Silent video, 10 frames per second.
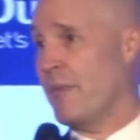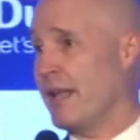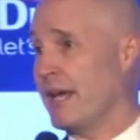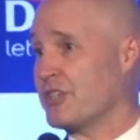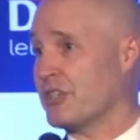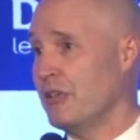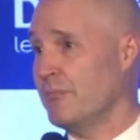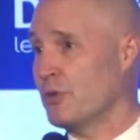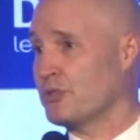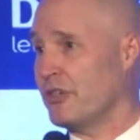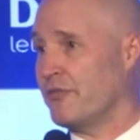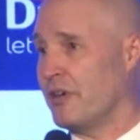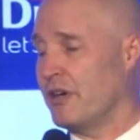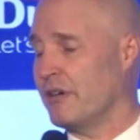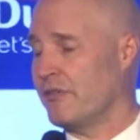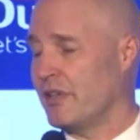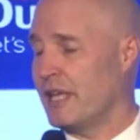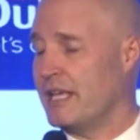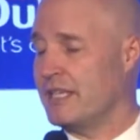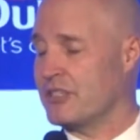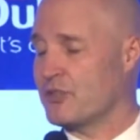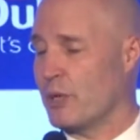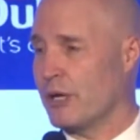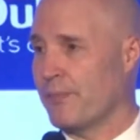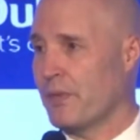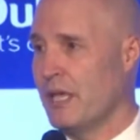men, actually, but also for ladies as well.